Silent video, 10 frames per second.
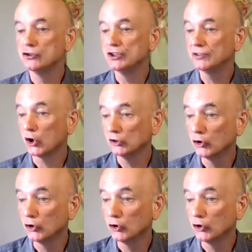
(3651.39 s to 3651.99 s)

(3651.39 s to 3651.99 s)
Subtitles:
Just go to